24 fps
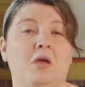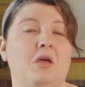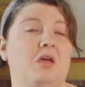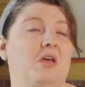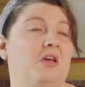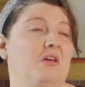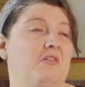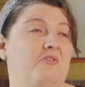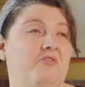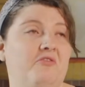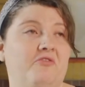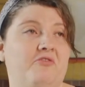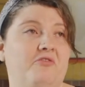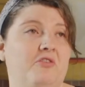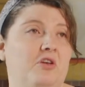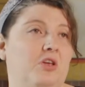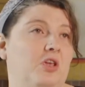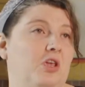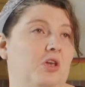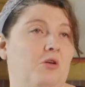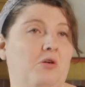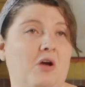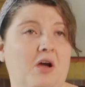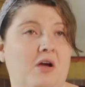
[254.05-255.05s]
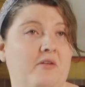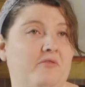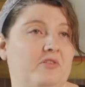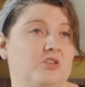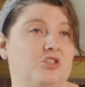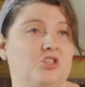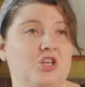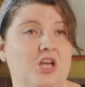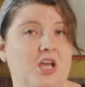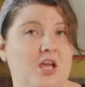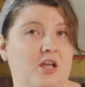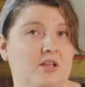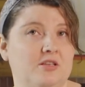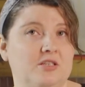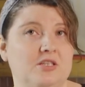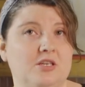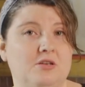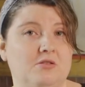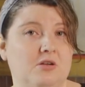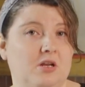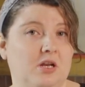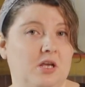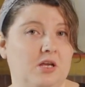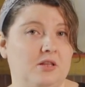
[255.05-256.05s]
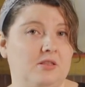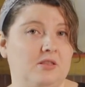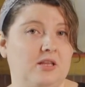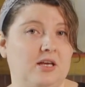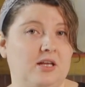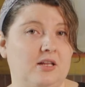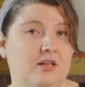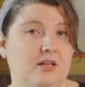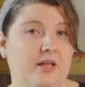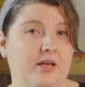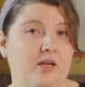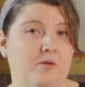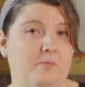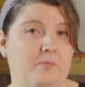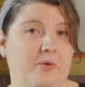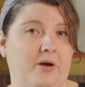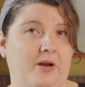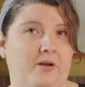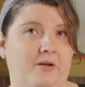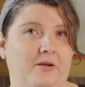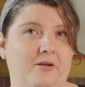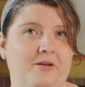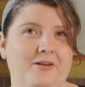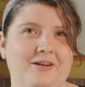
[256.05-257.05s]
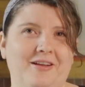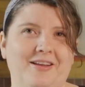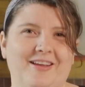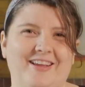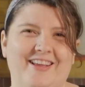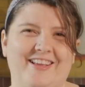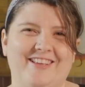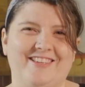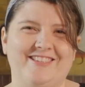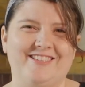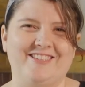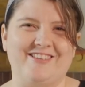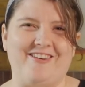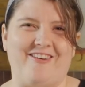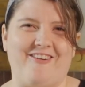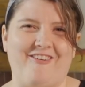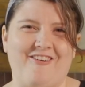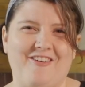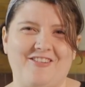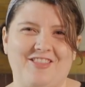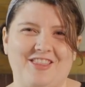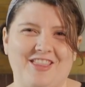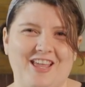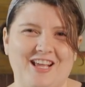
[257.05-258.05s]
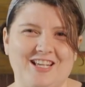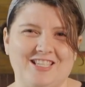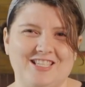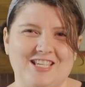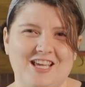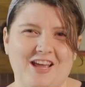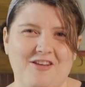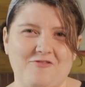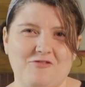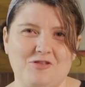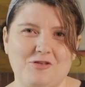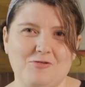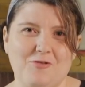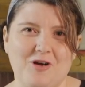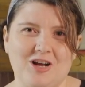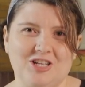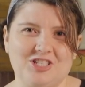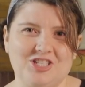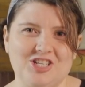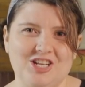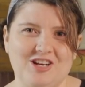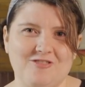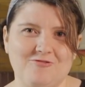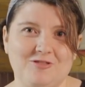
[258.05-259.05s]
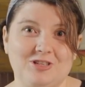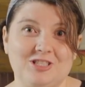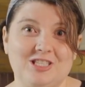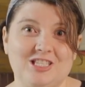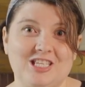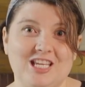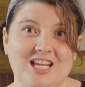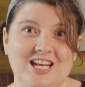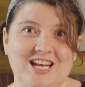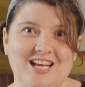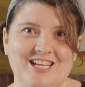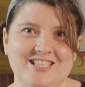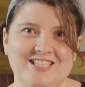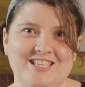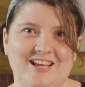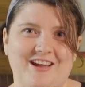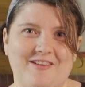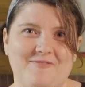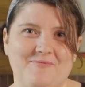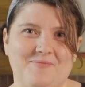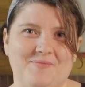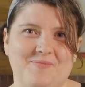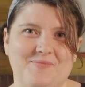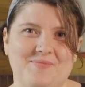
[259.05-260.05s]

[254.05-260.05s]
if you have a chance, you can hit that like button. So thanks again for watching, and we'll see you next time.